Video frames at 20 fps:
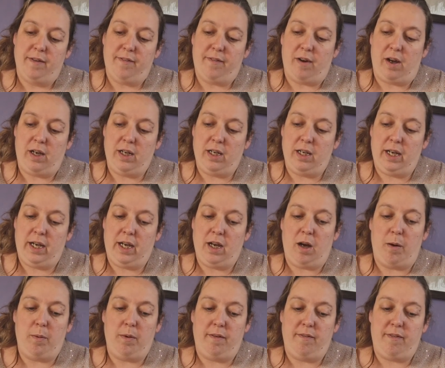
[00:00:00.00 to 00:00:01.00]
Finally,
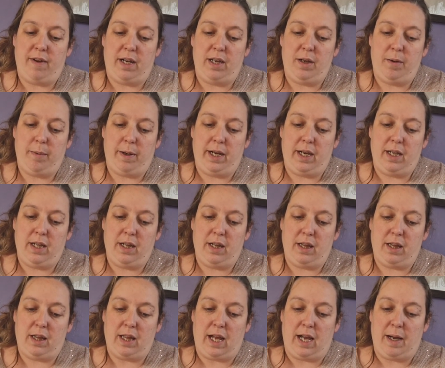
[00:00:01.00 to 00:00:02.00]
I will evaluate
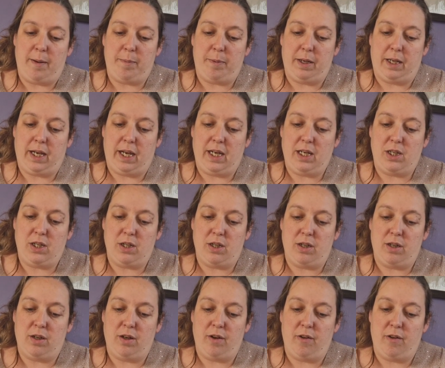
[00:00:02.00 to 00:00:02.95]
the application